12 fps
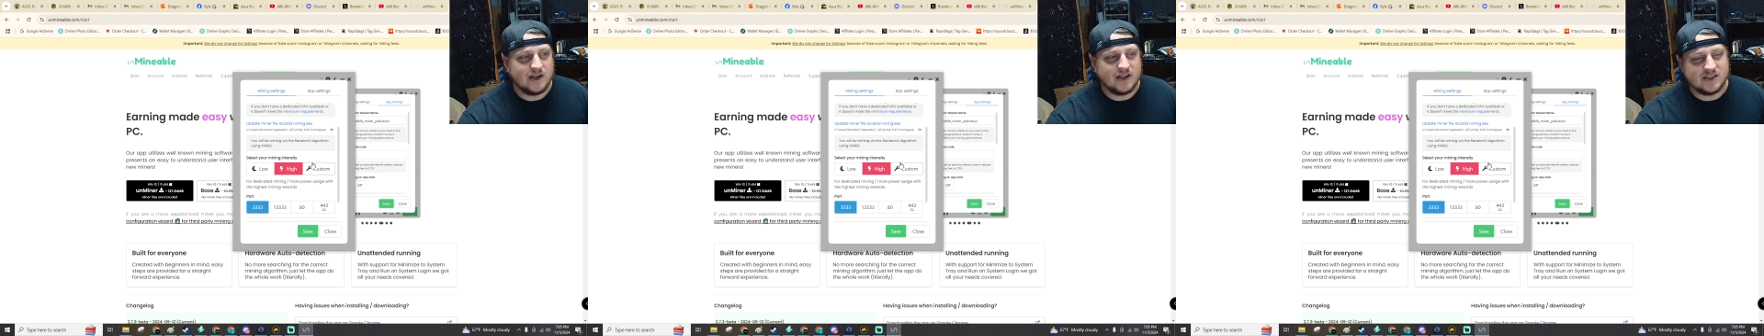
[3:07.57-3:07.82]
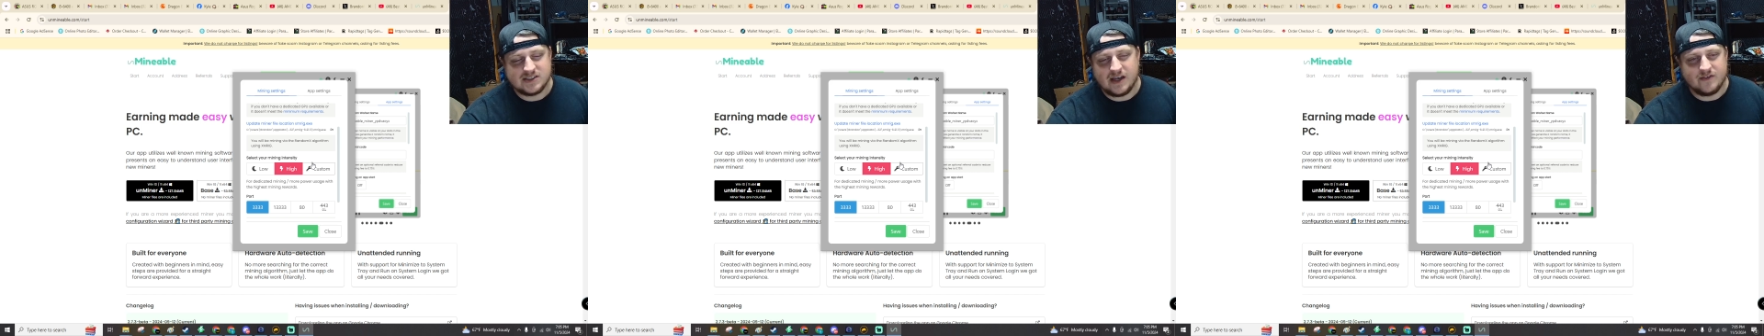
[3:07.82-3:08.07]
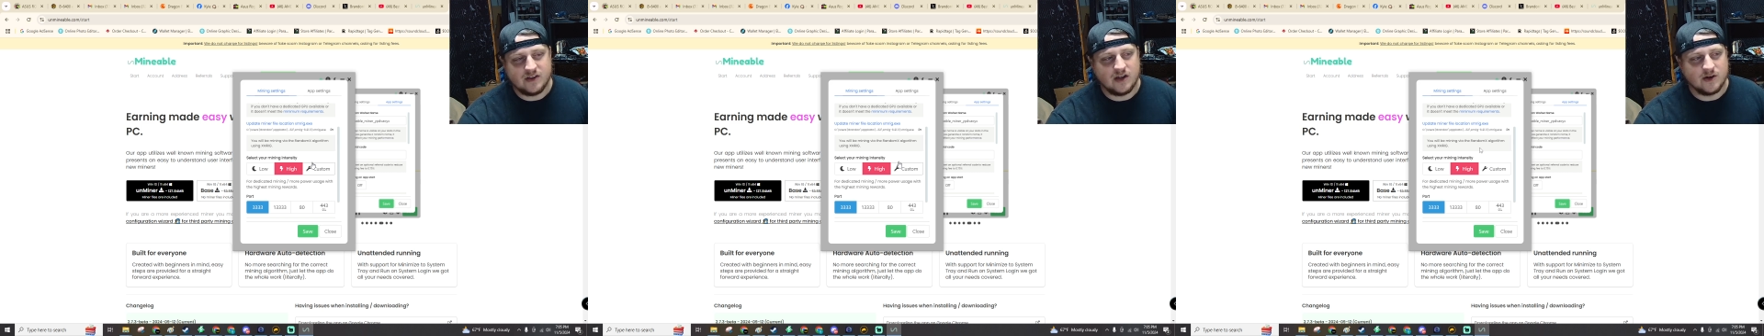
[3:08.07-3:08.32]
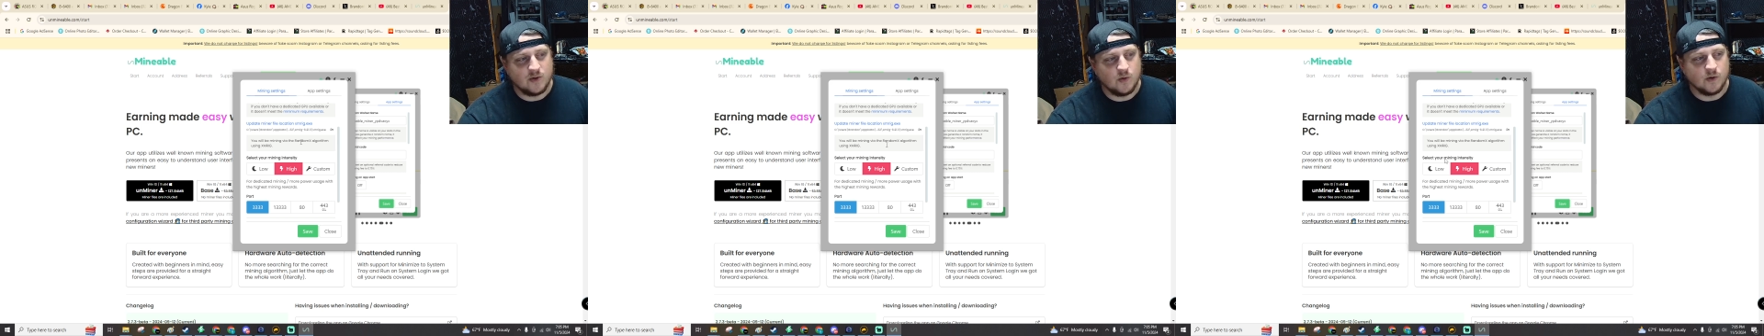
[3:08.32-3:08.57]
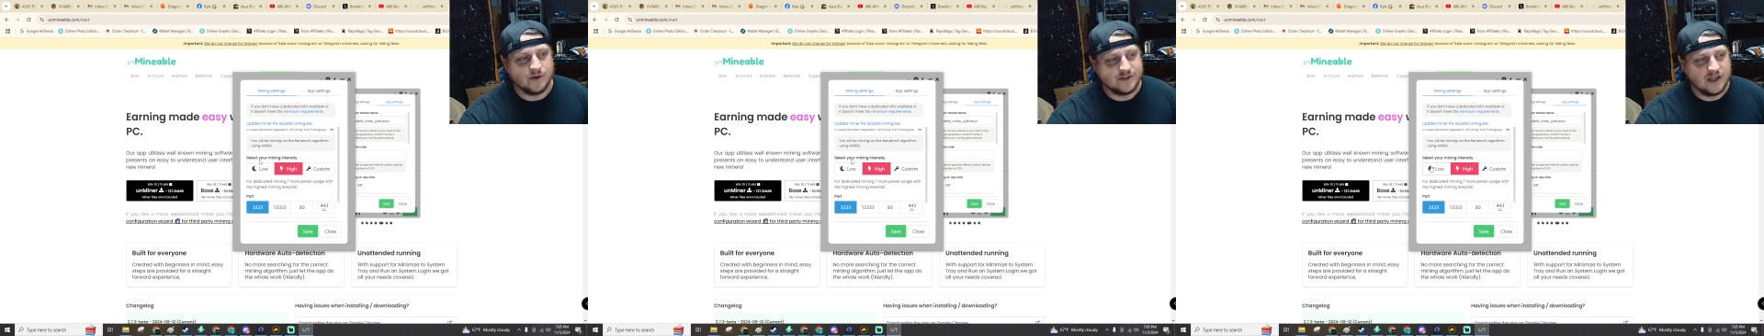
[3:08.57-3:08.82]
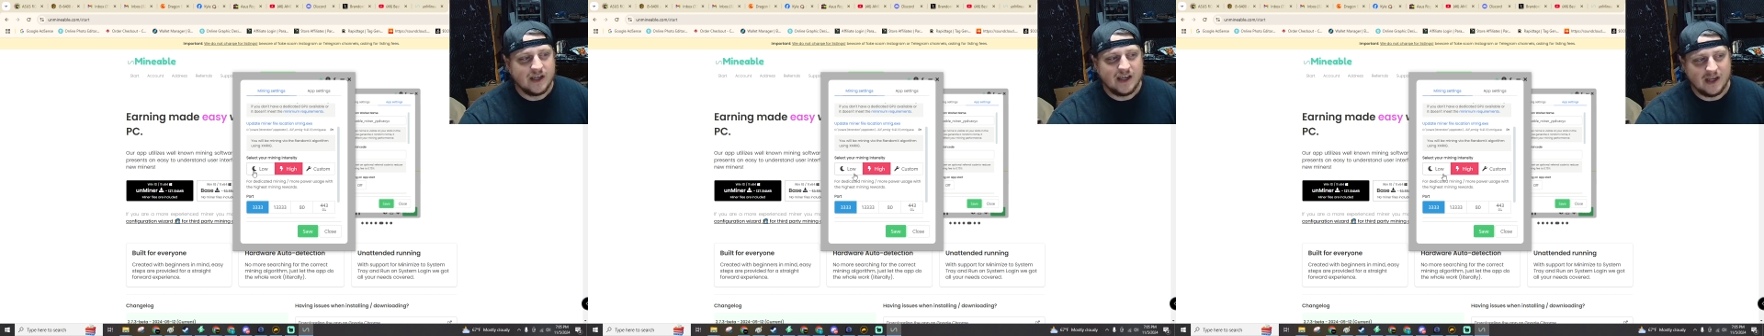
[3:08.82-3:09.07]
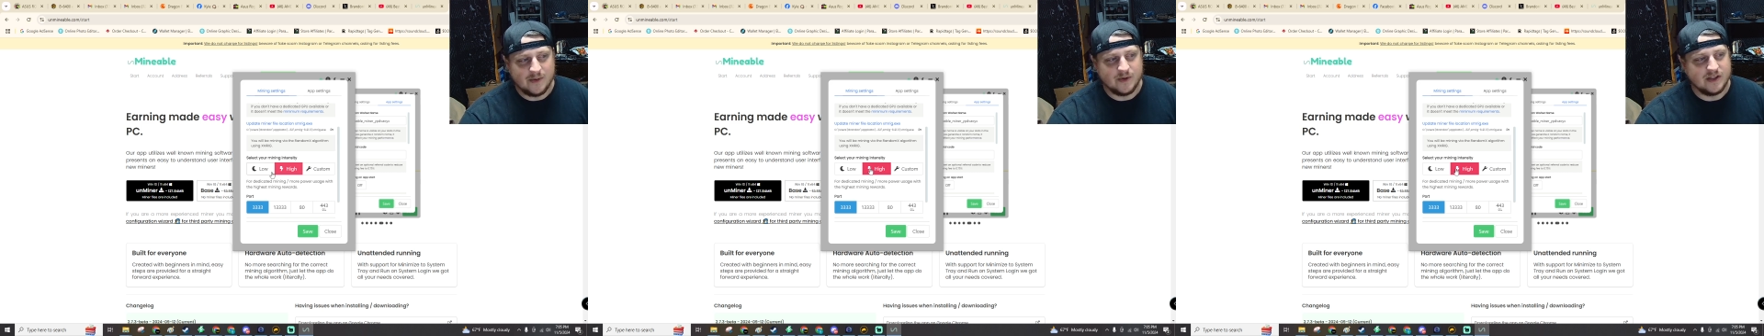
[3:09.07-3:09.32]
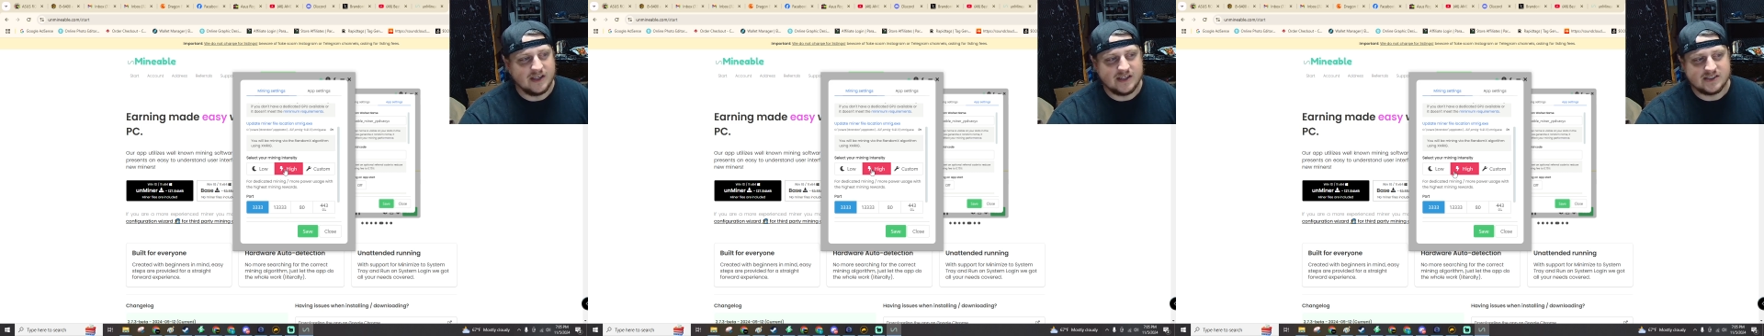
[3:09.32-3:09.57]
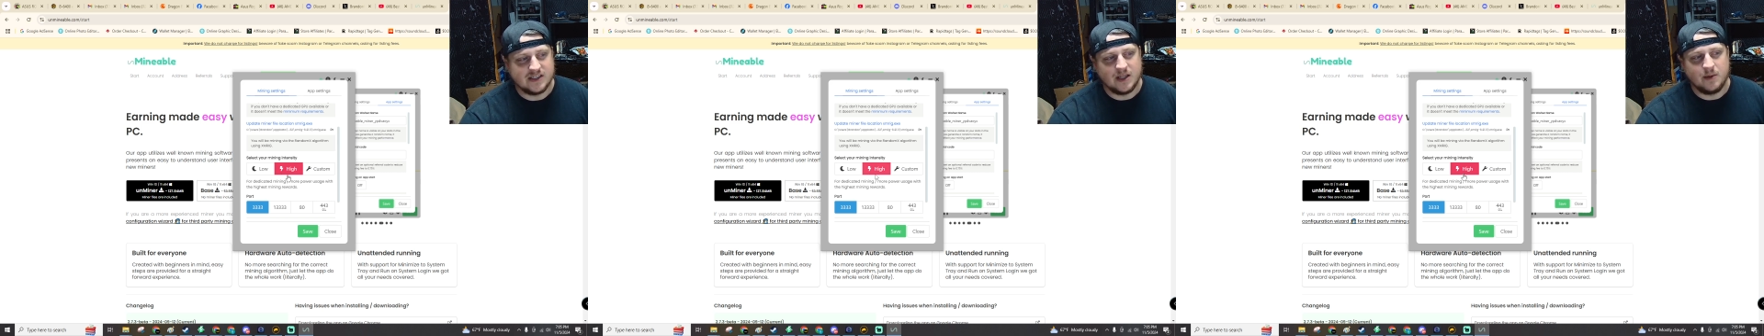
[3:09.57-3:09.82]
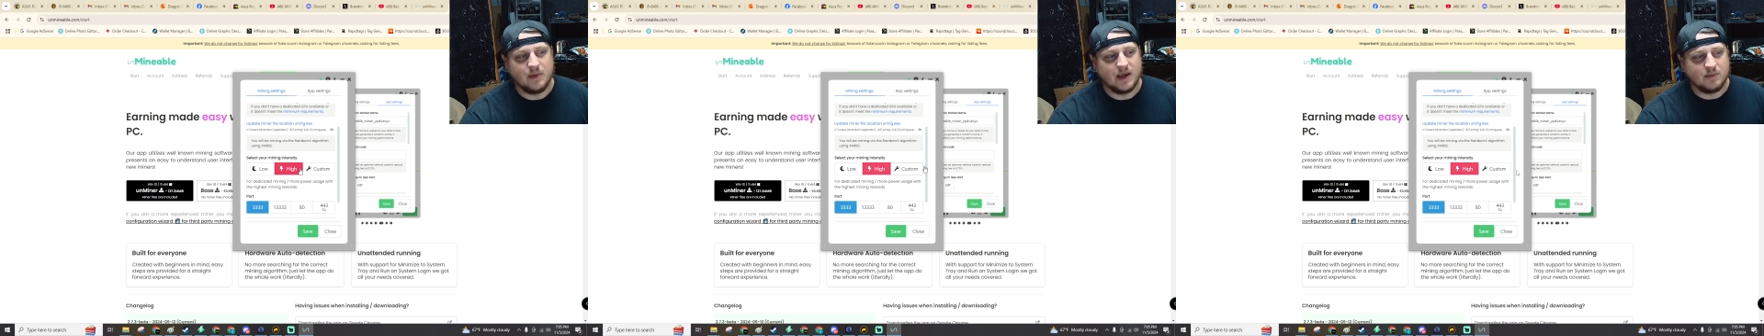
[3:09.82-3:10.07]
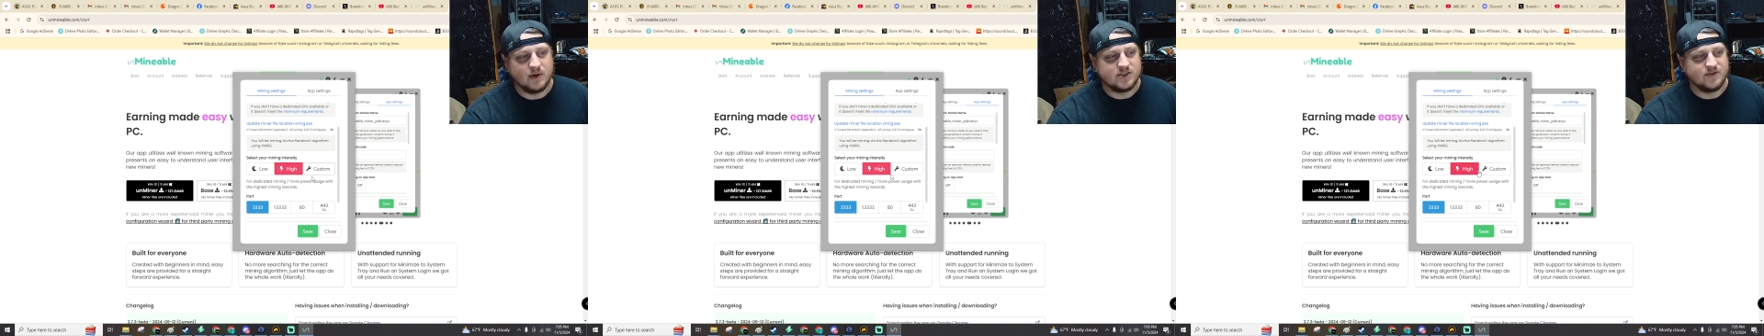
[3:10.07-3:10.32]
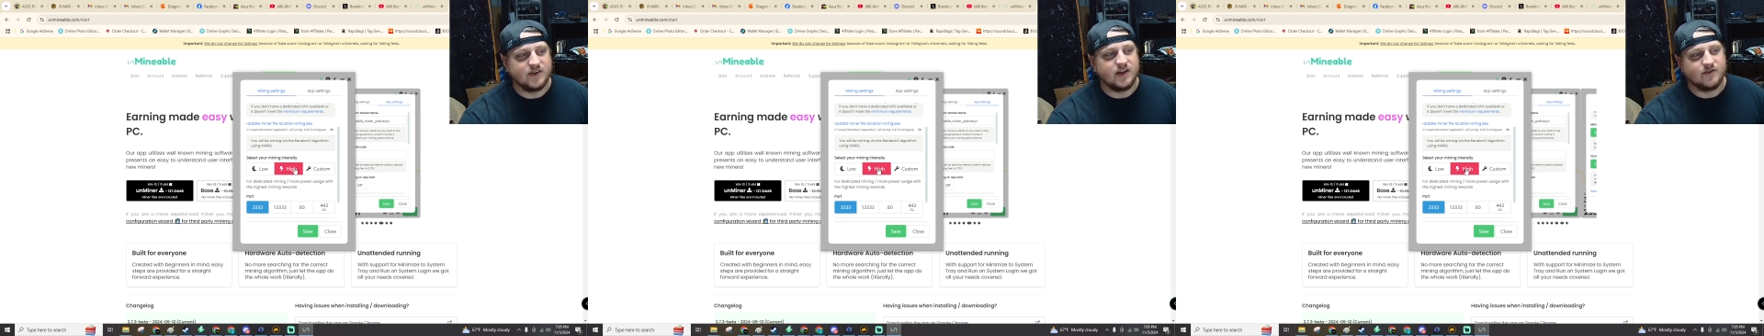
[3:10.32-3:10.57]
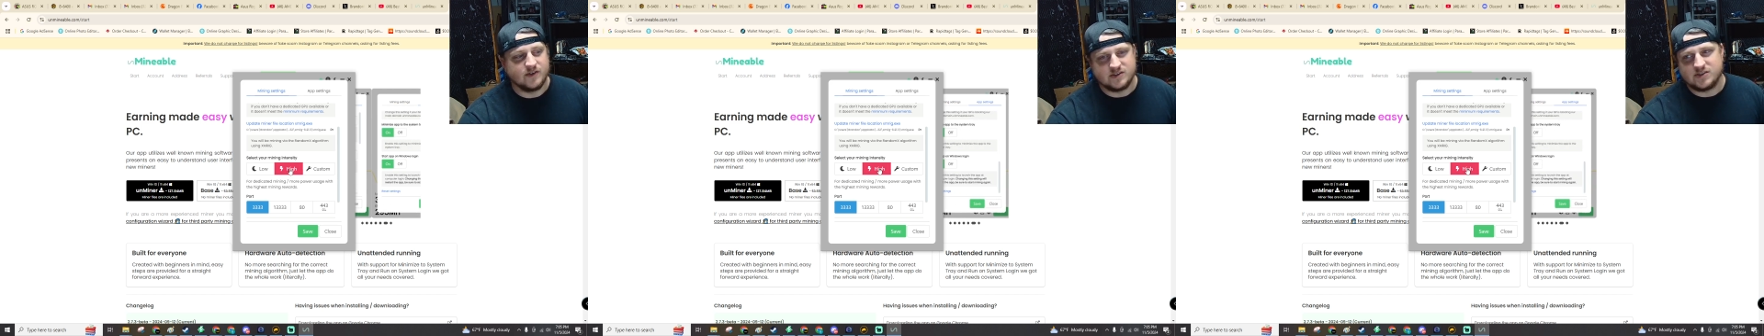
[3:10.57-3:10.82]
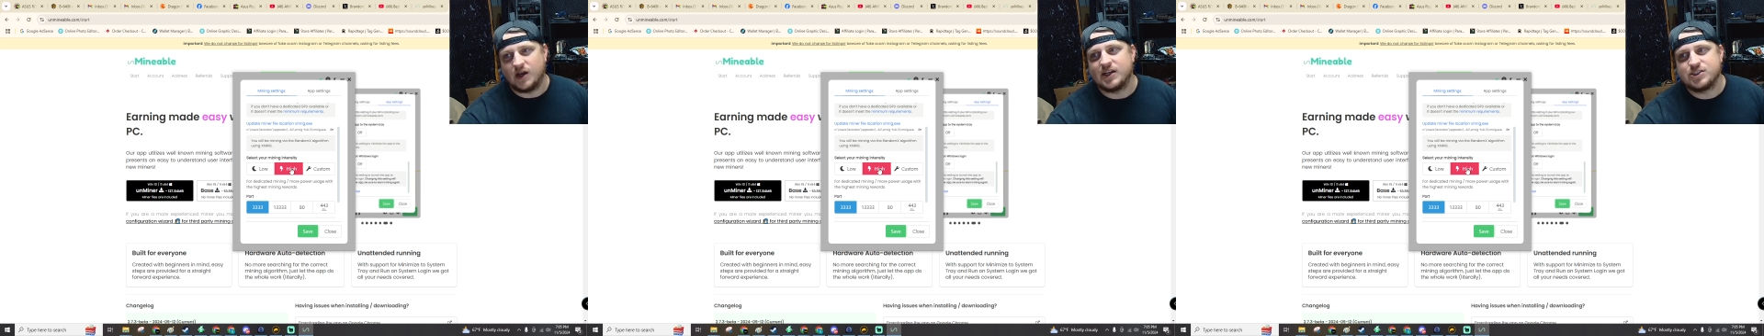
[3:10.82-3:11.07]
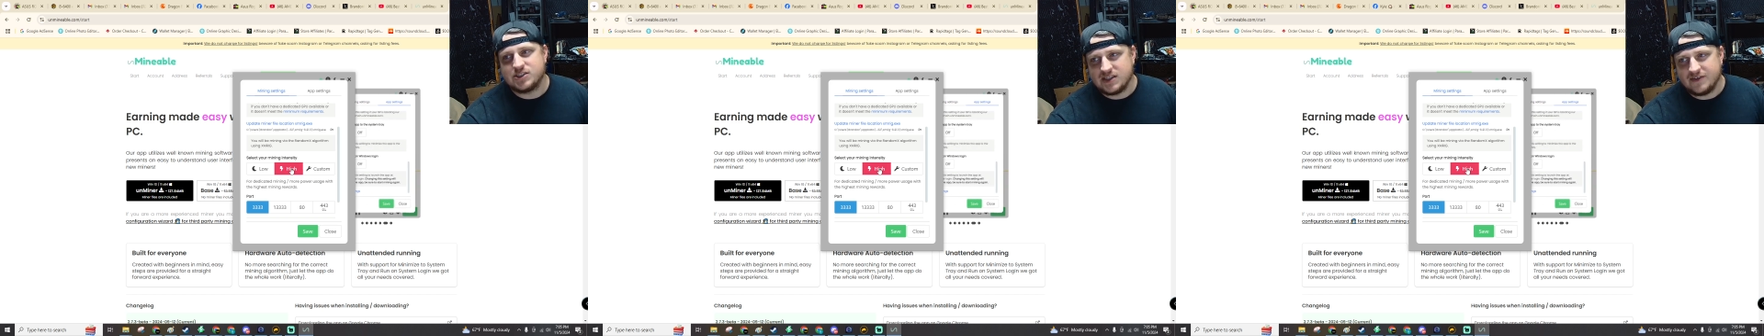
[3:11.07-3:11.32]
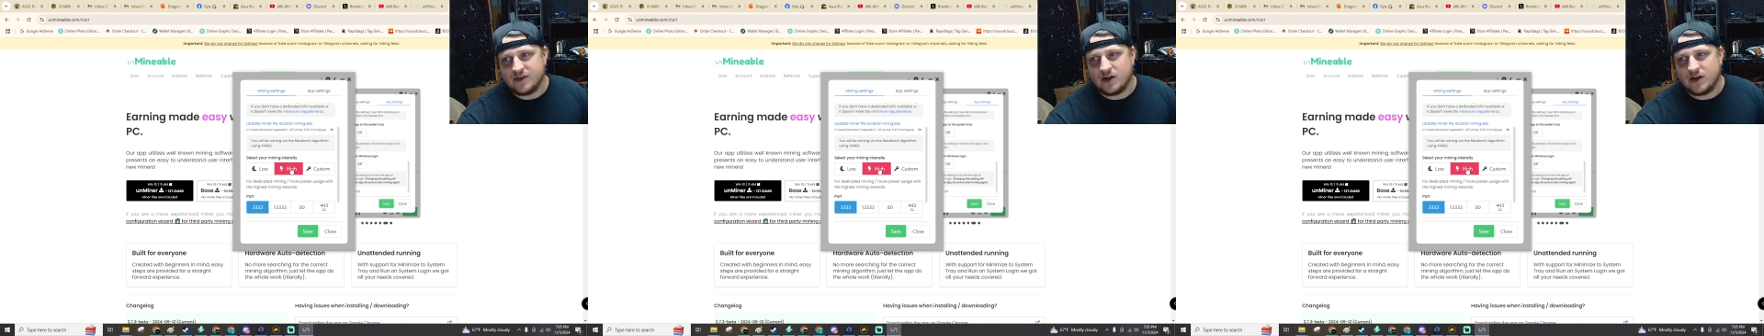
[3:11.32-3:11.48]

and it doesn't have a lot of cores, it really isn't going to make much of a difference. So I just leave it